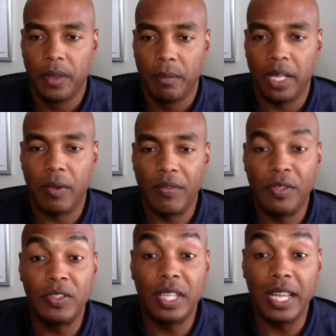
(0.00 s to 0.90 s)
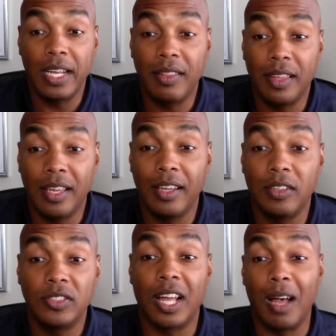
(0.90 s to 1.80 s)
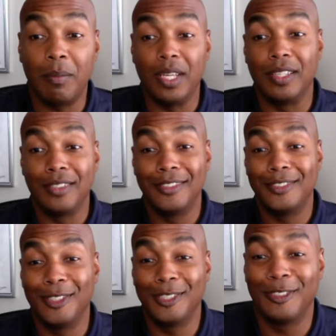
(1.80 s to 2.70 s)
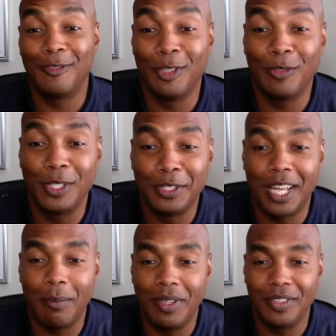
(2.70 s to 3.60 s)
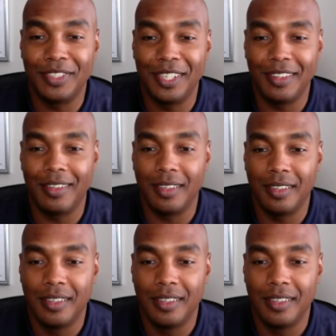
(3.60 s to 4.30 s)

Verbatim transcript: By the way, if you see anything here, stop me. You can feel free to stop me if you see anything.